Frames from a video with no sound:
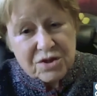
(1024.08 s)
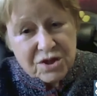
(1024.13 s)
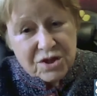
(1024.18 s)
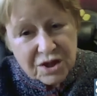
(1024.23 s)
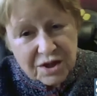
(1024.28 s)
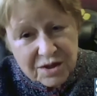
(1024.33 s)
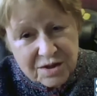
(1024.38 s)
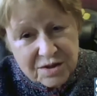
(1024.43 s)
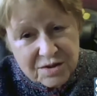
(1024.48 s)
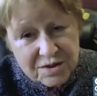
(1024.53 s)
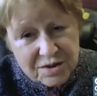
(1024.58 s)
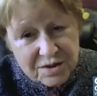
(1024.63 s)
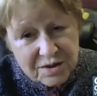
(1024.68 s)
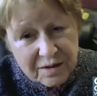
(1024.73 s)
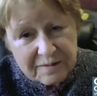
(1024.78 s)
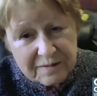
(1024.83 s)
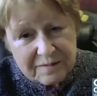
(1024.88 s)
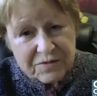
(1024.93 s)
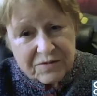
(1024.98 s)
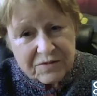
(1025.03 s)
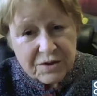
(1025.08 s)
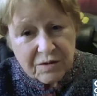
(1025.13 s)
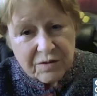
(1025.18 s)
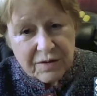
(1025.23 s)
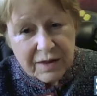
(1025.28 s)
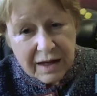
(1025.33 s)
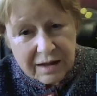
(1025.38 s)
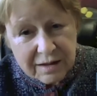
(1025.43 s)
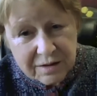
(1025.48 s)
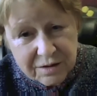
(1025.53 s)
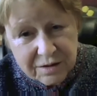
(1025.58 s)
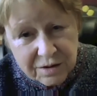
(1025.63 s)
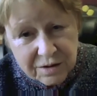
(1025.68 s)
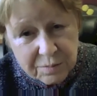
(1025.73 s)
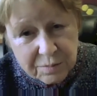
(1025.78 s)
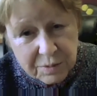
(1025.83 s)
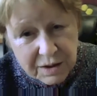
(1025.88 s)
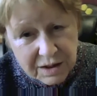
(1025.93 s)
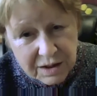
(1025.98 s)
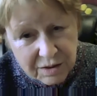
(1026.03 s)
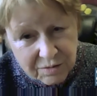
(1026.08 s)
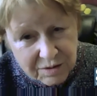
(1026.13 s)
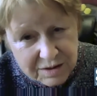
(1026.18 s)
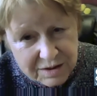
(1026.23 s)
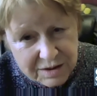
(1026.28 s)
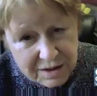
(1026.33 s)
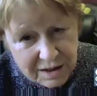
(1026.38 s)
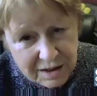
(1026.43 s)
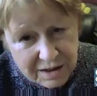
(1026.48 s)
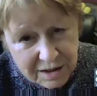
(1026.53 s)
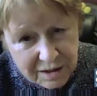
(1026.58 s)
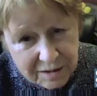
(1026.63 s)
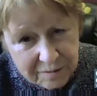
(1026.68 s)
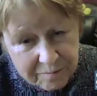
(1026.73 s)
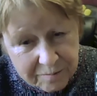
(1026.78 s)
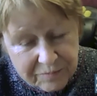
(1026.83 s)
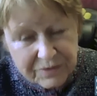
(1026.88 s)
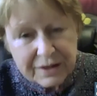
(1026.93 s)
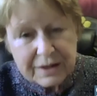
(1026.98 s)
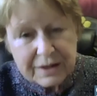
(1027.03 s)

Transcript: cheese, so that could be irritating.